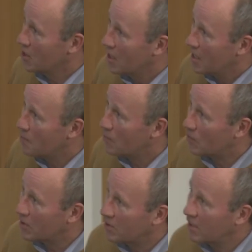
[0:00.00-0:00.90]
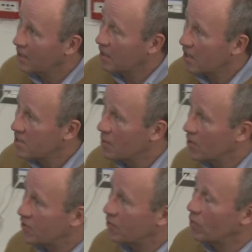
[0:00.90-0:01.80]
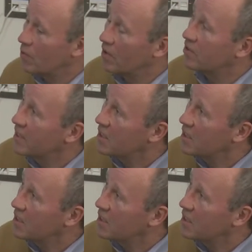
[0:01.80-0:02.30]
The thing I suppose we want to think